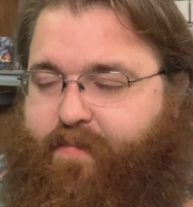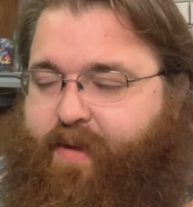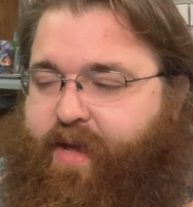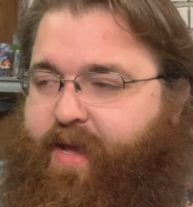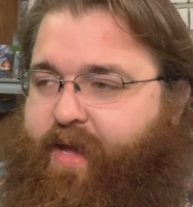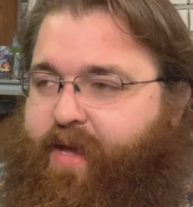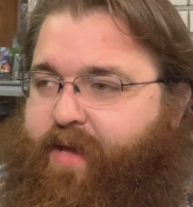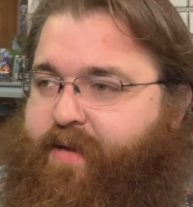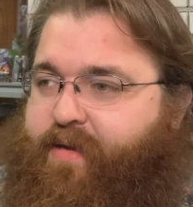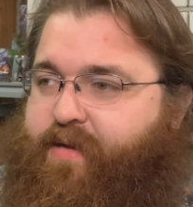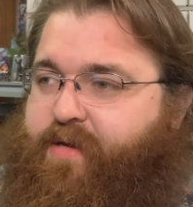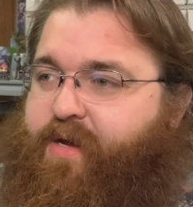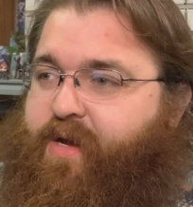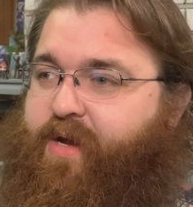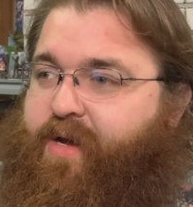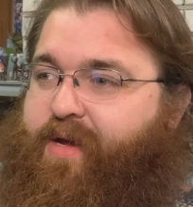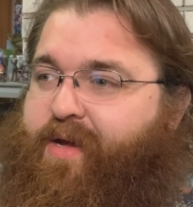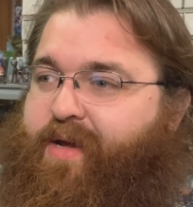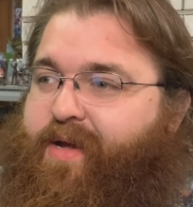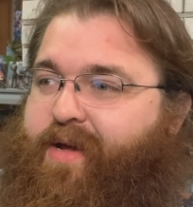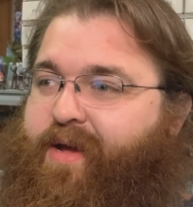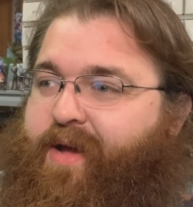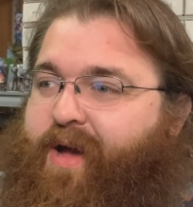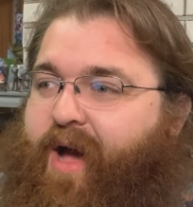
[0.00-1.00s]
And
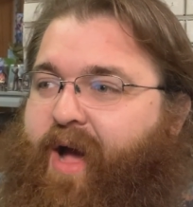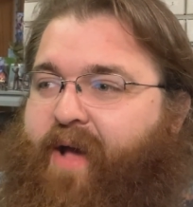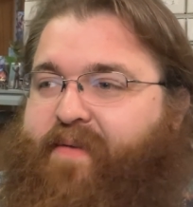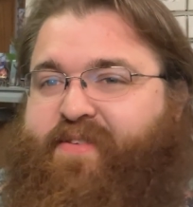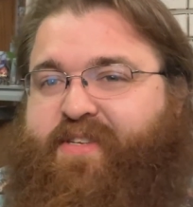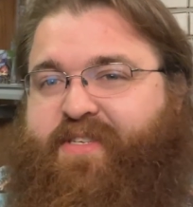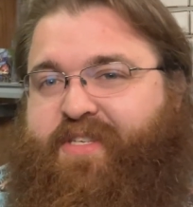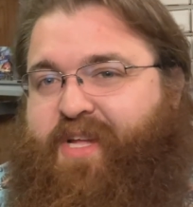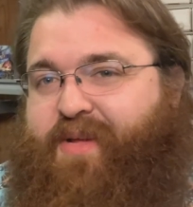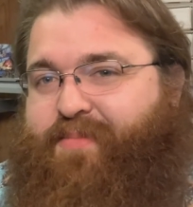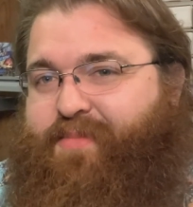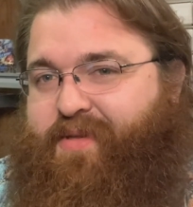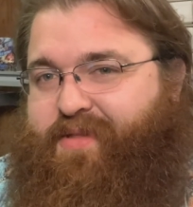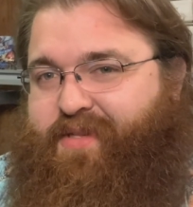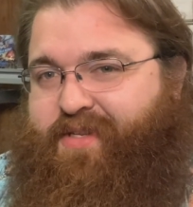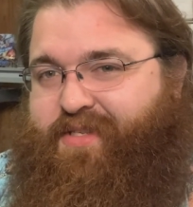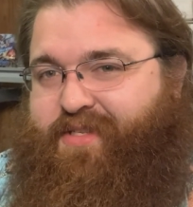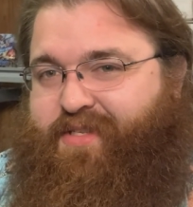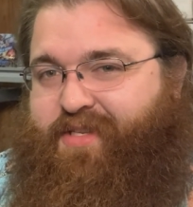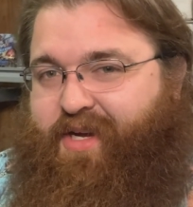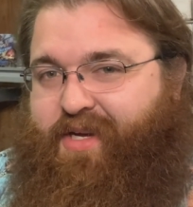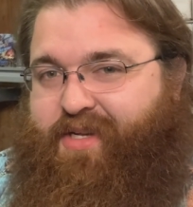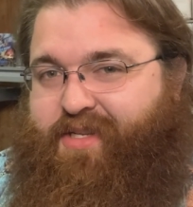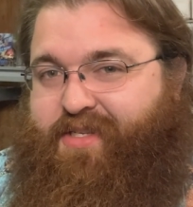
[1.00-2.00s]
I've seen what
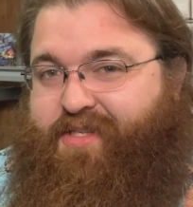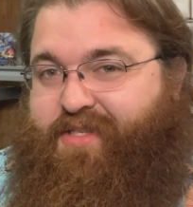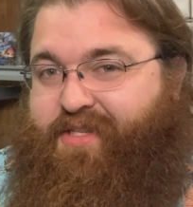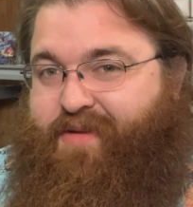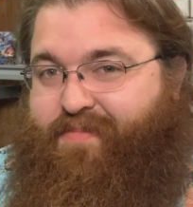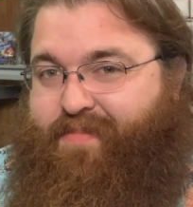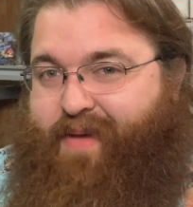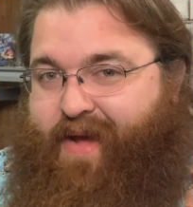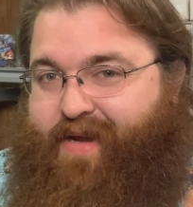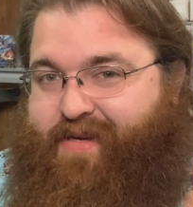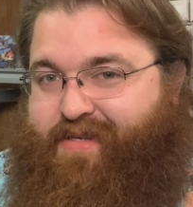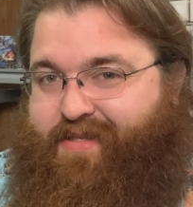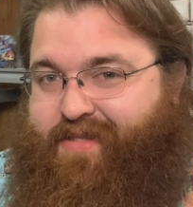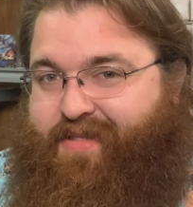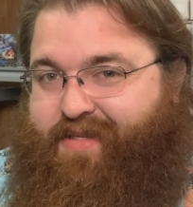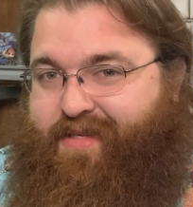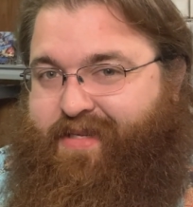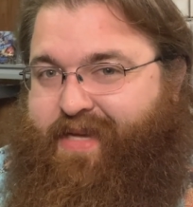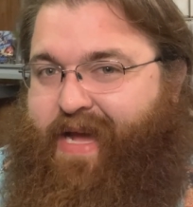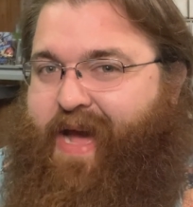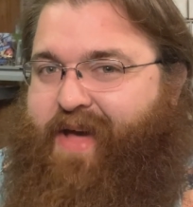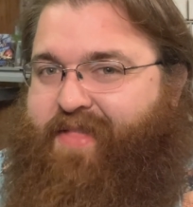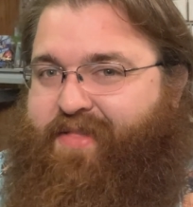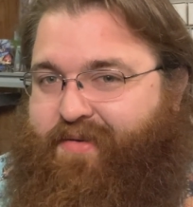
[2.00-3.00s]
this does to Magic the
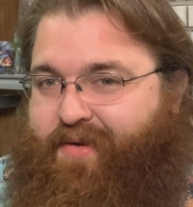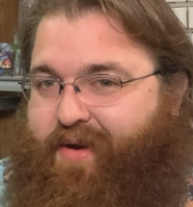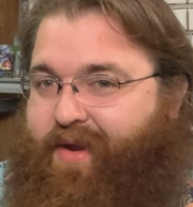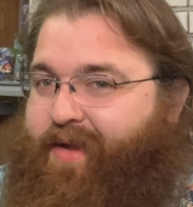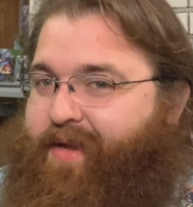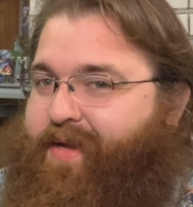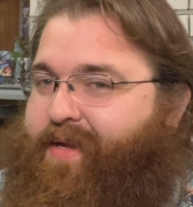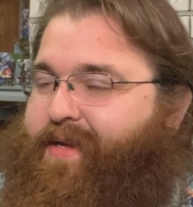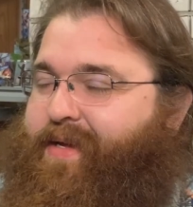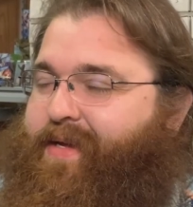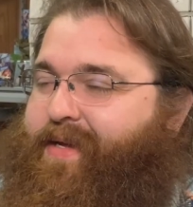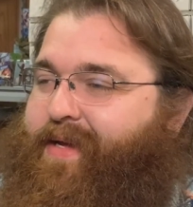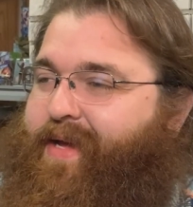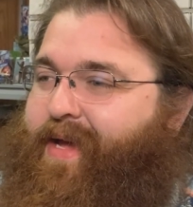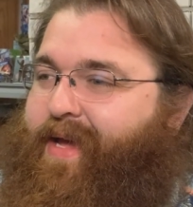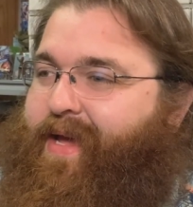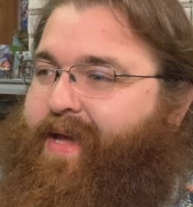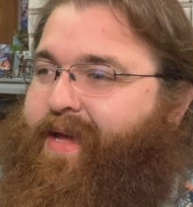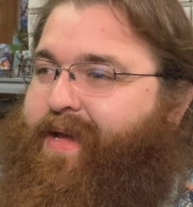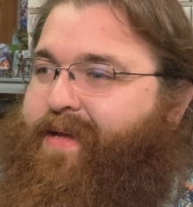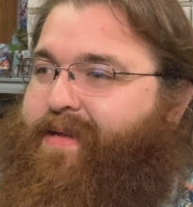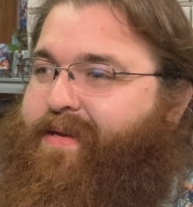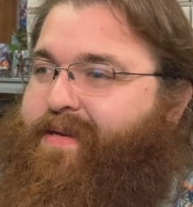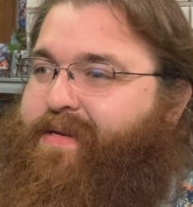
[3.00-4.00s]
Gathering,
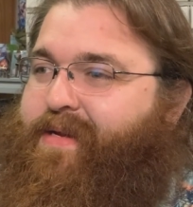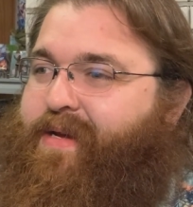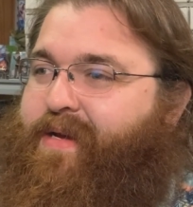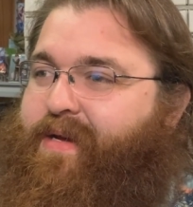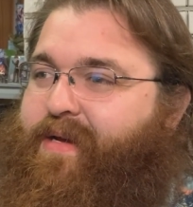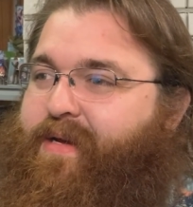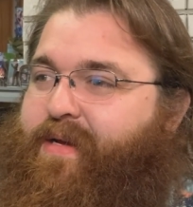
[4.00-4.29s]
and